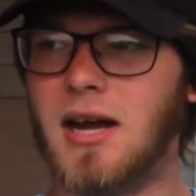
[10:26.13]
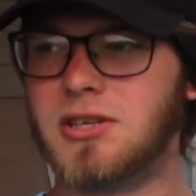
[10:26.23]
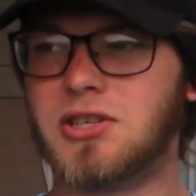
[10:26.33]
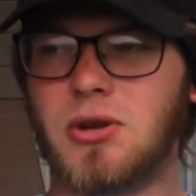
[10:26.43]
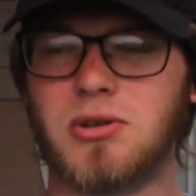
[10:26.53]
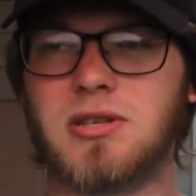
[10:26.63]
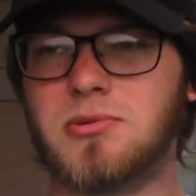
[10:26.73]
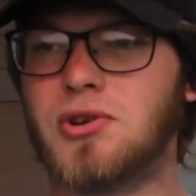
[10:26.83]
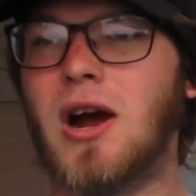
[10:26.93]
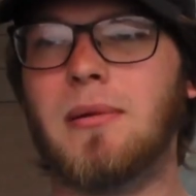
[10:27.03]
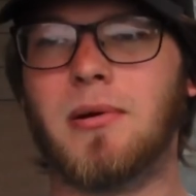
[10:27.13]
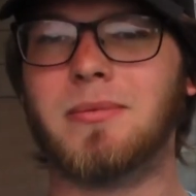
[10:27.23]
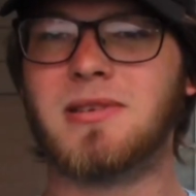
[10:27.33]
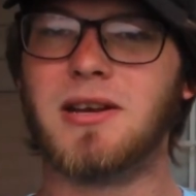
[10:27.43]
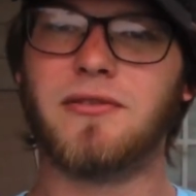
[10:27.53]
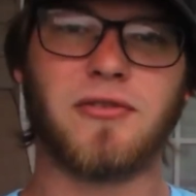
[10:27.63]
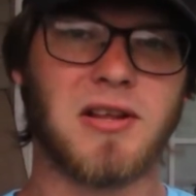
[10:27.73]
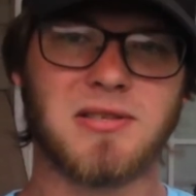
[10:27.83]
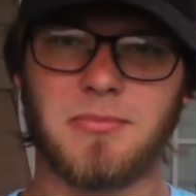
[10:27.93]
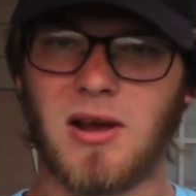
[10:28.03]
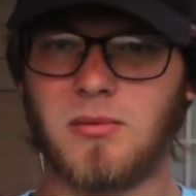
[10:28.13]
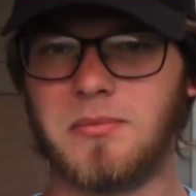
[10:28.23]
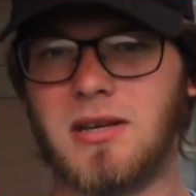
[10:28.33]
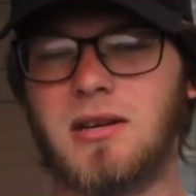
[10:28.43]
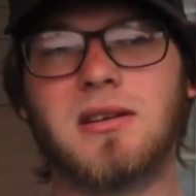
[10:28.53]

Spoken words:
Just go subscribe up, tell your friends about me,